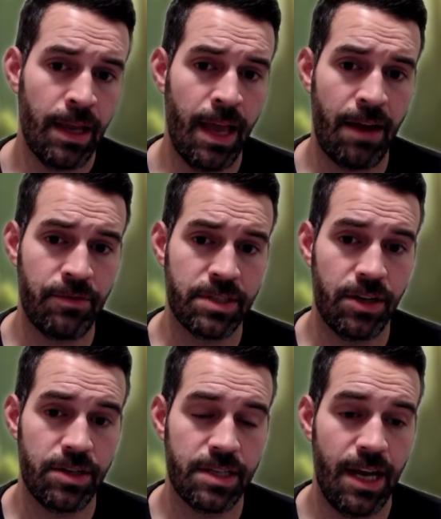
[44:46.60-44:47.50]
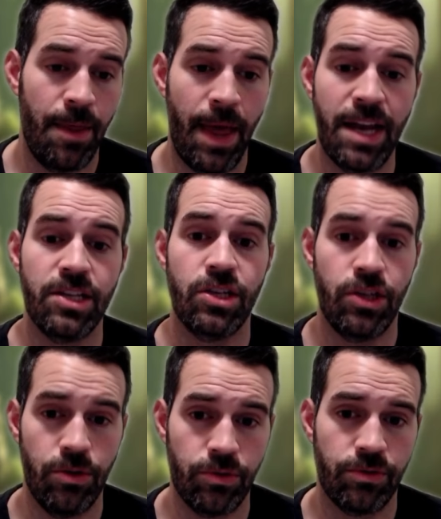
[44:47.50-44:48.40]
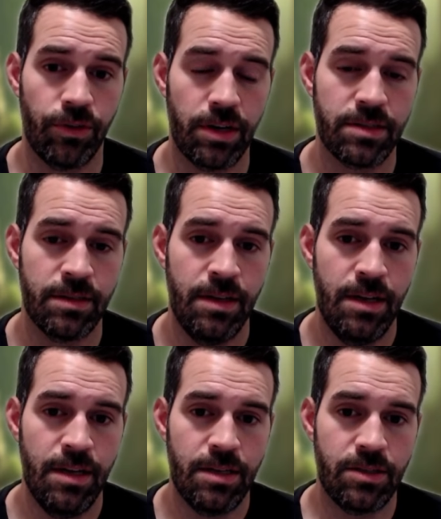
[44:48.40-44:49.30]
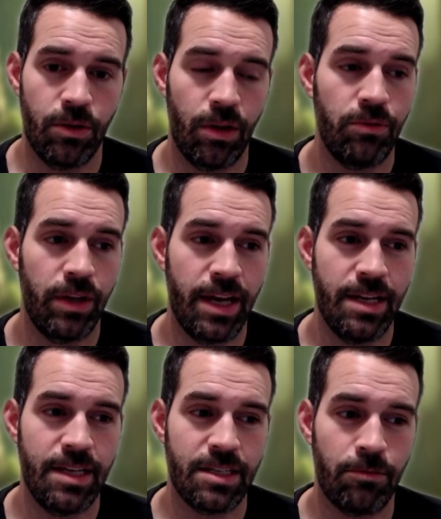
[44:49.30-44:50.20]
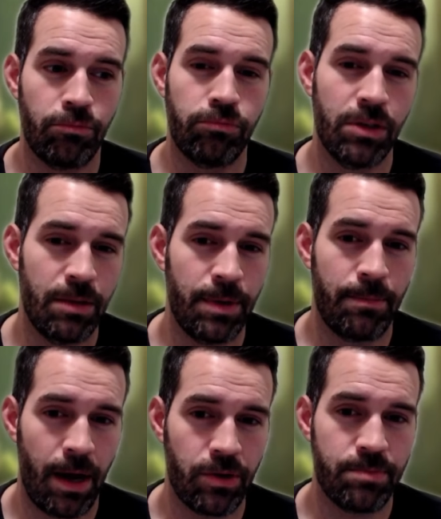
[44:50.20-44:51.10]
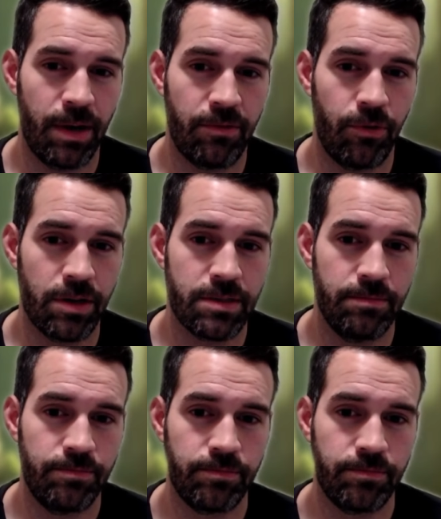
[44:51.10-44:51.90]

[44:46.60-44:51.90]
adversaries. And that is huge for us. So level 8 is a really big power spike for us.